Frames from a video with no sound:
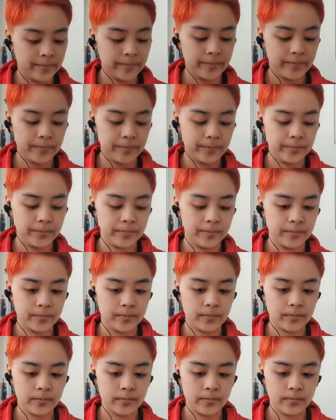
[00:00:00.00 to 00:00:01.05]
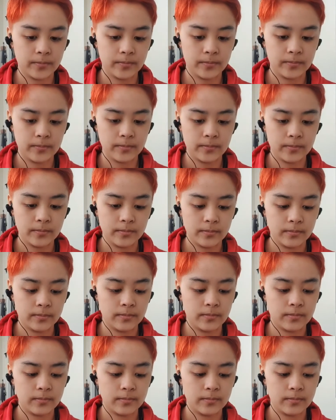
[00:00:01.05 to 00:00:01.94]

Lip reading: Nobody speaks.